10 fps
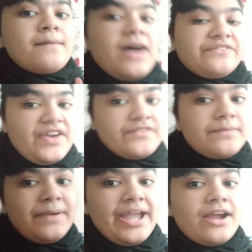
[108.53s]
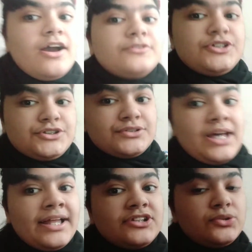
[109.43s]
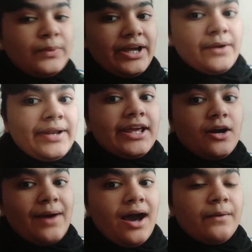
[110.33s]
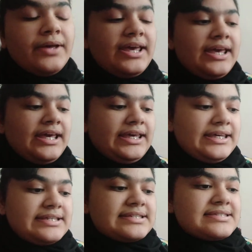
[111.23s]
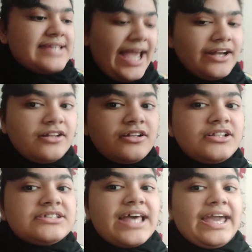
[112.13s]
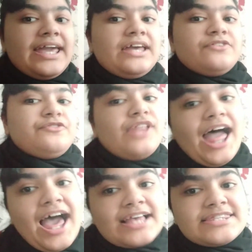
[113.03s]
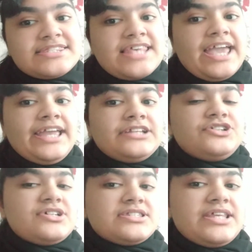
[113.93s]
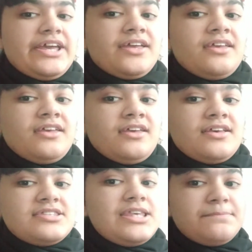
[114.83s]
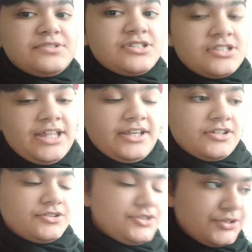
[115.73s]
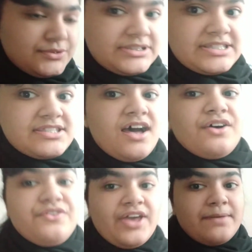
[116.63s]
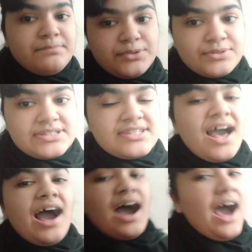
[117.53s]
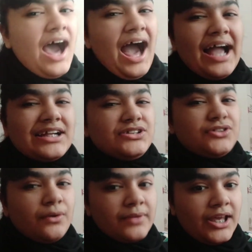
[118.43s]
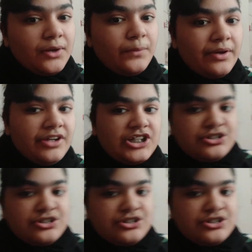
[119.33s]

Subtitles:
My favorite pair of shoes I like to wear when I go out is sandals and flats and just, like, zipped like shoes and stuff and boots. I don't like wearing